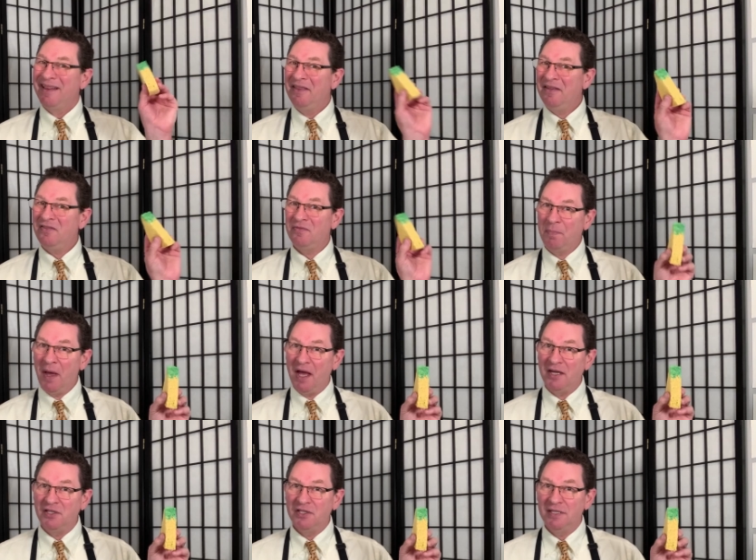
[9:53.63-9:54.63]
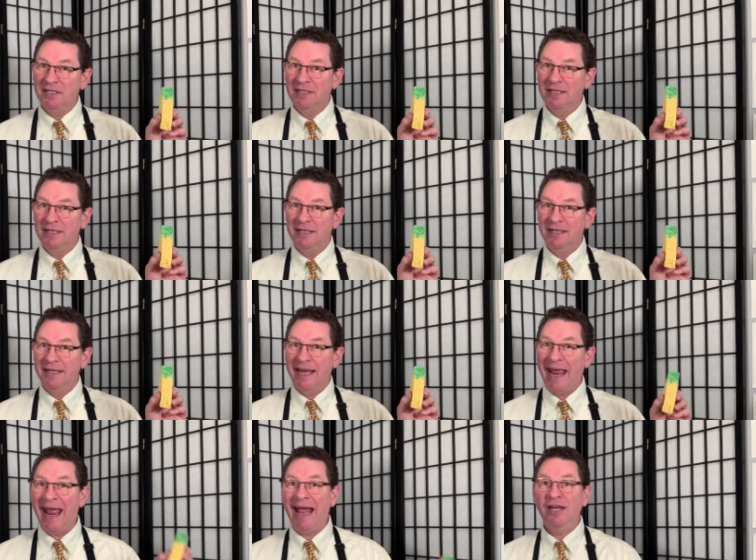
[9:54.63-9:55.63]
This sponge
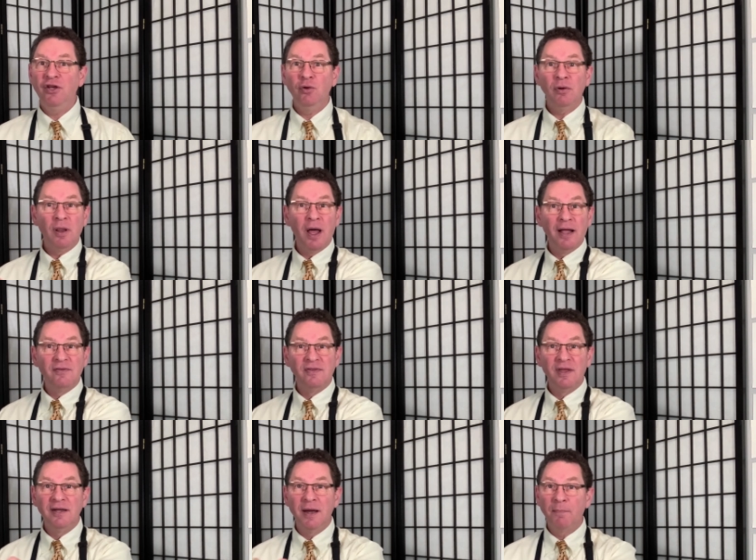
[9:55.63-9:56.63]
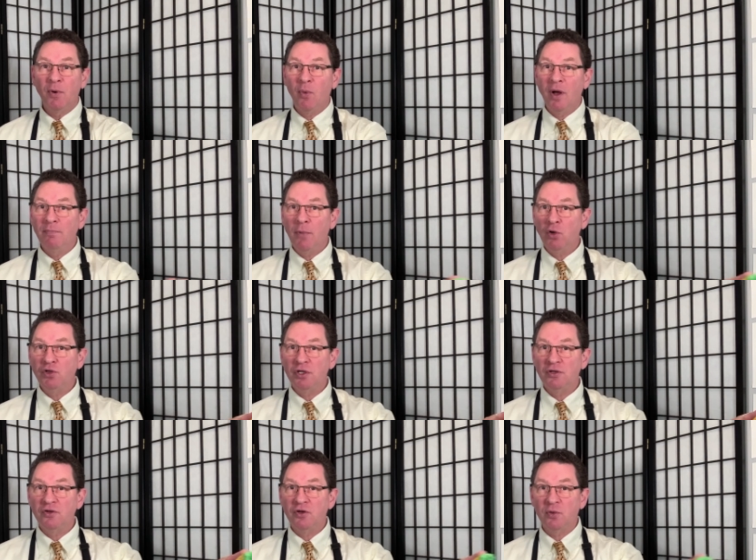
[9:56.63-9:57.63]
can utilize the number 1
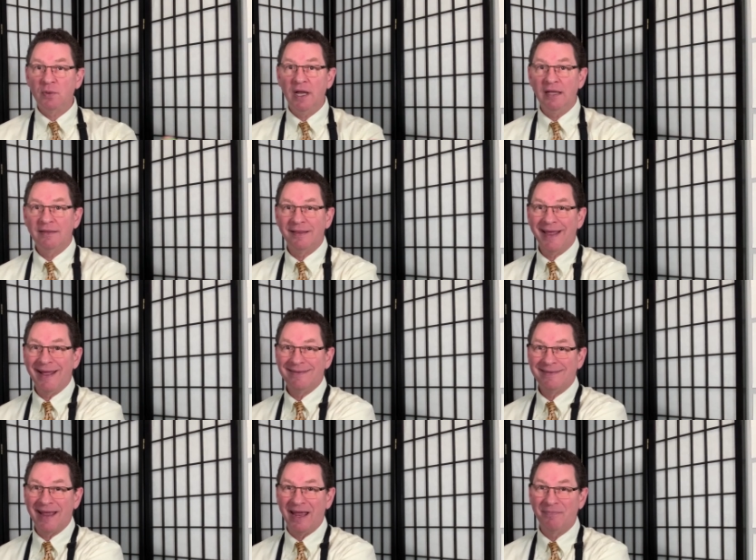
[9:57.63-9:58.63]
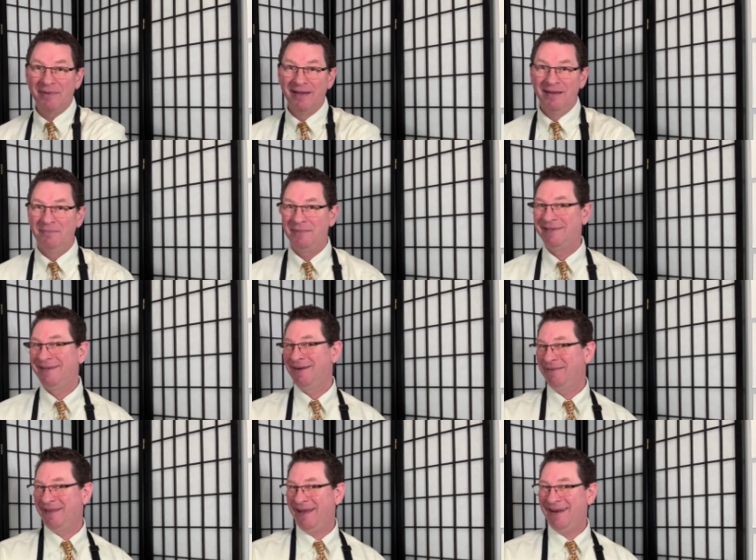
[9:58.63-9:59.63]
motion to create the landscape. Do you
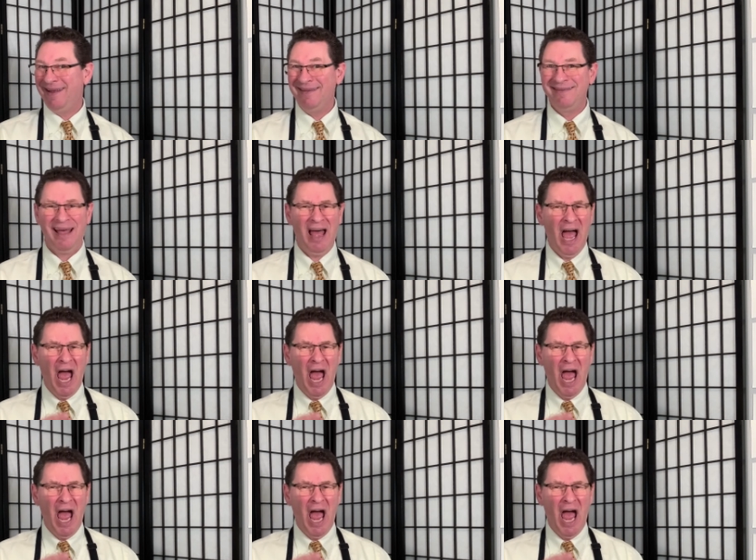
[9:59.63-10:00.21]
know what that is?